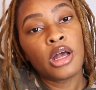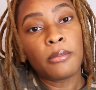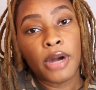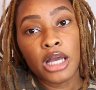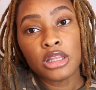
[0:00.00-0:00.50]

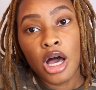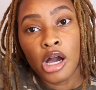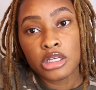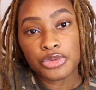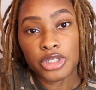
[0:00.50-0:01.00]
my
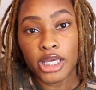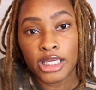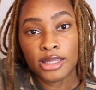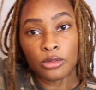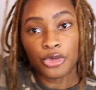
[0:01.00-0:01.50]
locks, when I
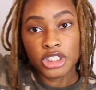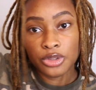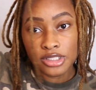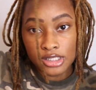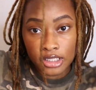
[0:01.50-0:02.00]
get them
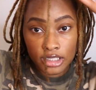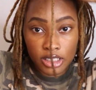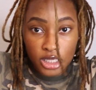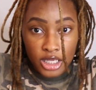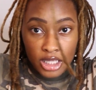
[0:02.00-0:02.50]

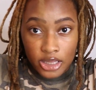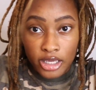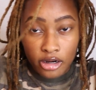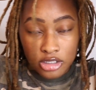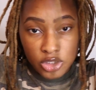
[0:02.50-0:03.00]
retwisted,
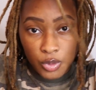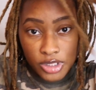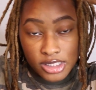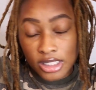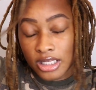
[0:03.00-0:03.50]
they are
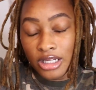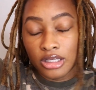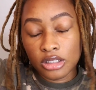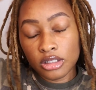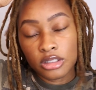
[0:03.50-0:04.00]

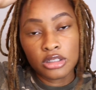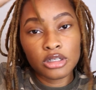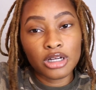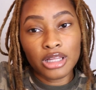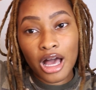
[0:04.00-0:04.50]
twisted
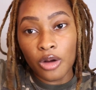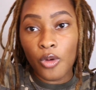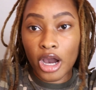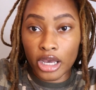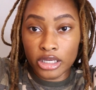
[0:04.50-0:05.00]

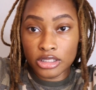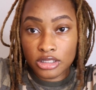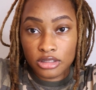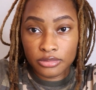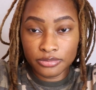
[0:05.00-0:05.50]

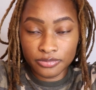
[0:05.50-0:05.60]
clockwise.